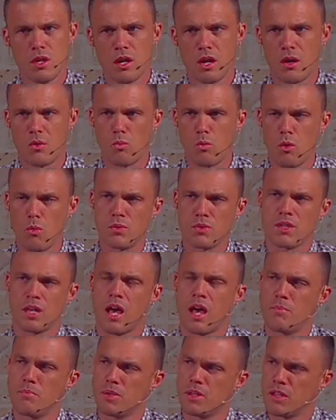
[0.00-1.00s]
what was
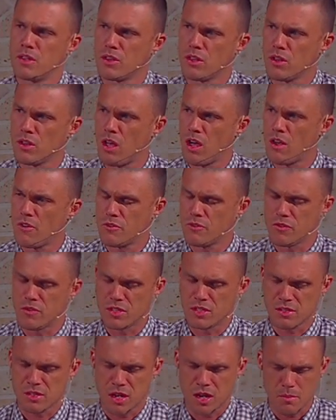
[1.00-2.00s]
happening in the life of the
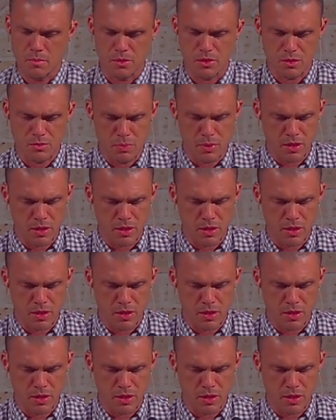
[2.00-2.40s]
psalmist.